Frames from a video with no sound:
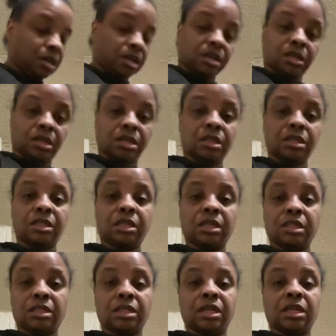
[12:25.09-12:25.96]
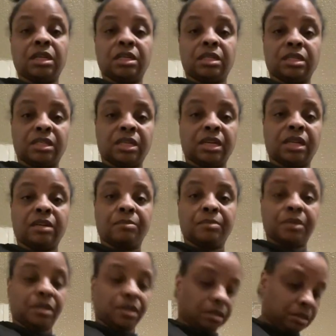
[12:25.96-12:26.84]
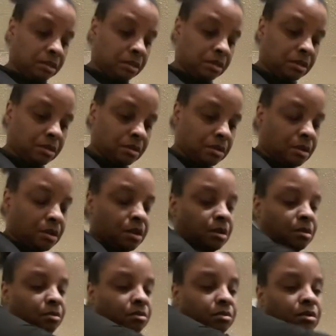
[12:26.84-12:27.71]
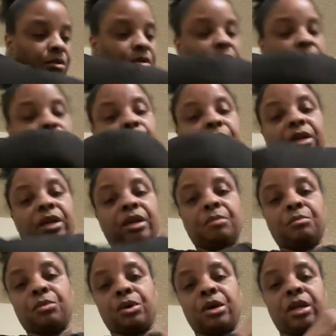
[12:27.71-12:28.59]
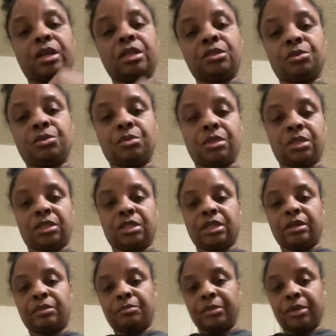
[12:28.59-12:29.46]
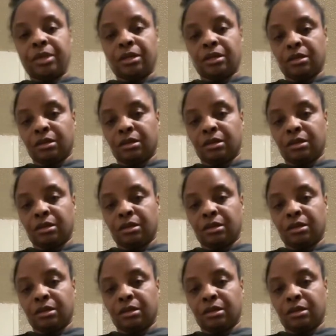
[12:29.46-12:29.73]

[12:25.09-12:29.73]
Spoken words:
unless they sending me, one of them name brands want to send me